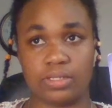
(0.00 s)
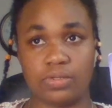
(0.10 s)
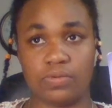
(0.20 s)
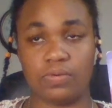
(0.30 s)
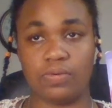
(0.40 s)

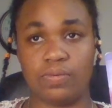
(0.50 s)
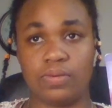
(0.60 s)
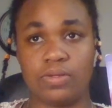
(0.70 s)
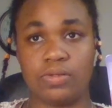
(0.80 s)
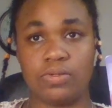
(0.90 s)
you
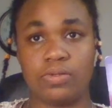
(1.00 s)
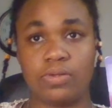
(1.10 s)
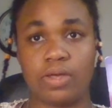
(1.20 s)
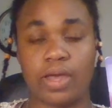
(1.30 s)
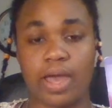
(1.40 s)

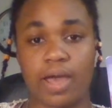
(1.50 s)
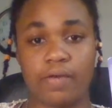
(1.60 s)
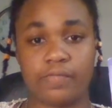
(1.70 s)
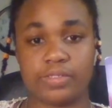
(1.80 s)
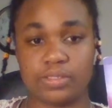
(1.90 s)

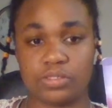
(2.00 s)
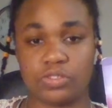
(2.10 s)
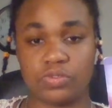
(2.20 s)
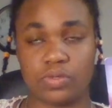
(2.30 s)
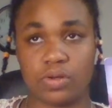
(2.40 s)
have such a
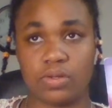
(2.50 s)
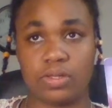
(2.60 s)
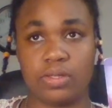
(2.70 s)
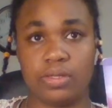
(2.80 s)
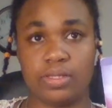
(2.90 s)

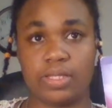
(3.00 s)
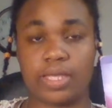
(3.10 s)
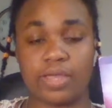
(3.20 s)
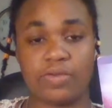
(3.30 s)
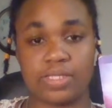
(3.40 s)
strong,
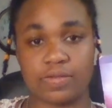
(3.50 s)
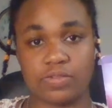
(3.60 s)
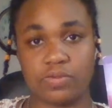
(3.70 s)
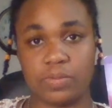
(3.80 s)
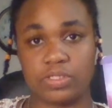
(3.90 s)
like you guys have
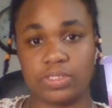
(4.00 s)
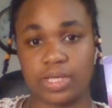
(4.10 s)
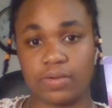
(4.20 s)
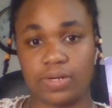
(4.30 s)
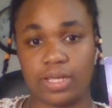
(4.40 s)
so much
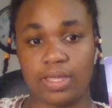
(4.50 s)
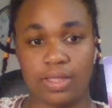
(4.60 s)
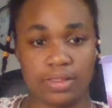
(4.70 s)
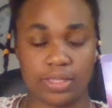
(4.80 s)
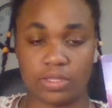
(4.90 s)
integrity.
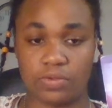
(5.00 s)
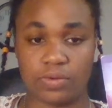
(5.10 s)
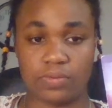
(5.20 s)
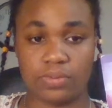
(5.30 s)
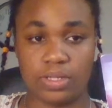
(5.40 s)
Like
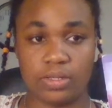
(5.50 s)
you